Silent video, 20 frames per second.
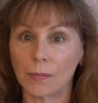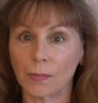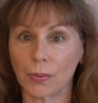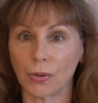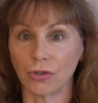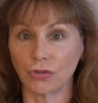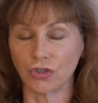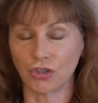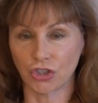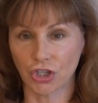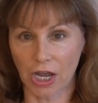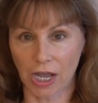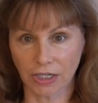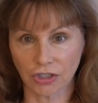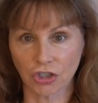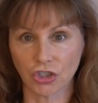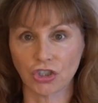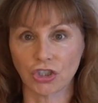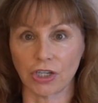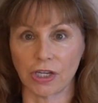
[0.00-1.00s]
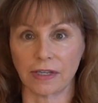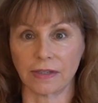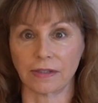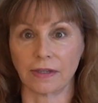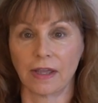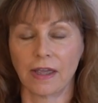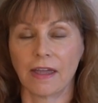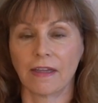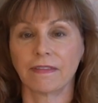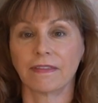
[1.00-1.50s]

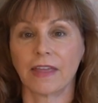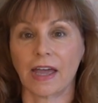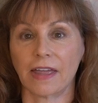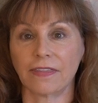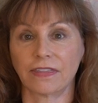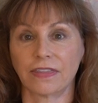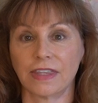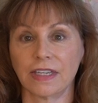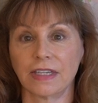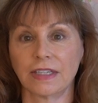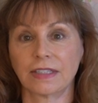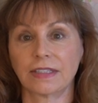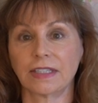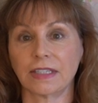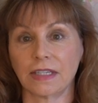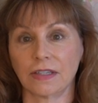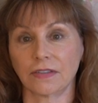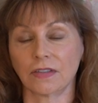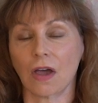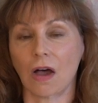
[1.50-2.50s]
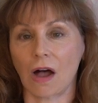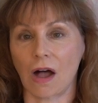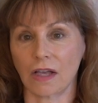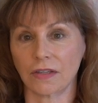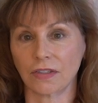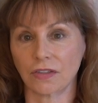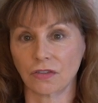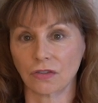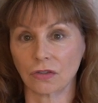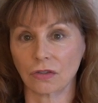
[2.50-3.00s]
projection that this is
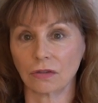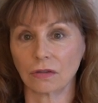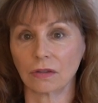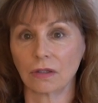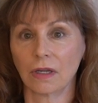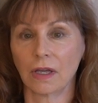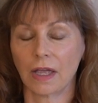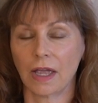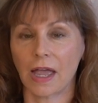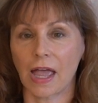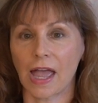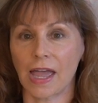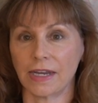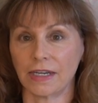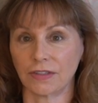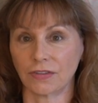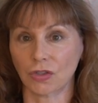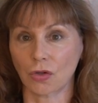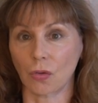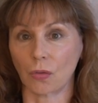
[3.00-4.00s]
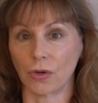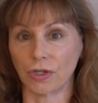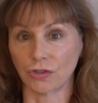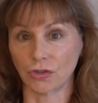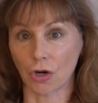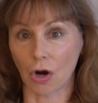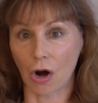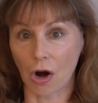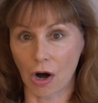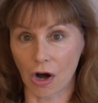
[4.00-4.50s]
hostile and is going
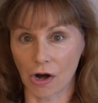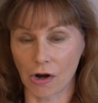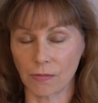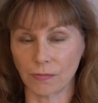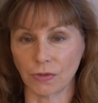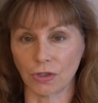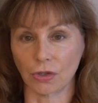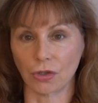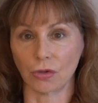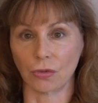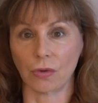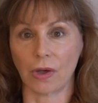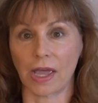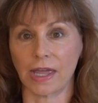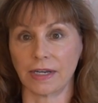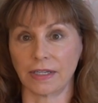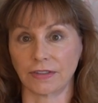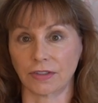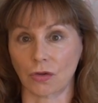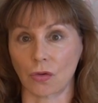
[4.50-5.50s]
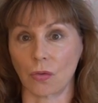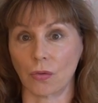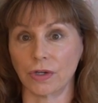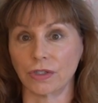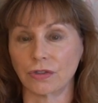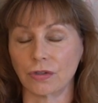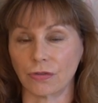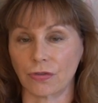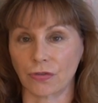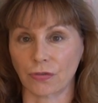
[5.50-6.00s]
to harm you and is
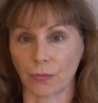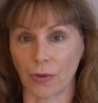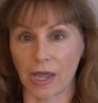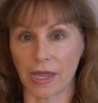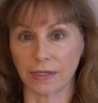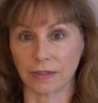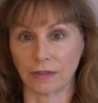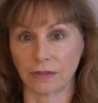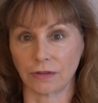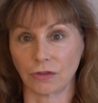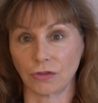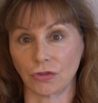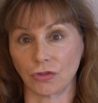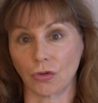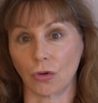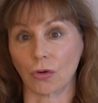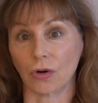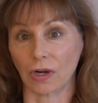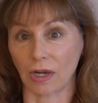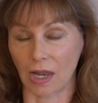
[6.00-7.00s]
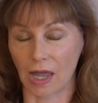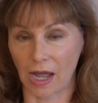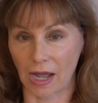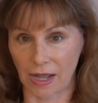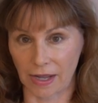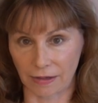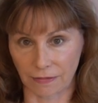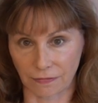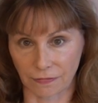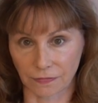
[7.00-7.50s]
going to threaten your
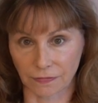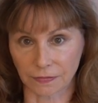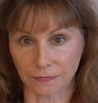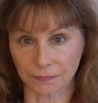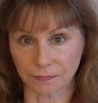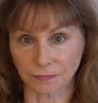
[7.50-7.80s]
life.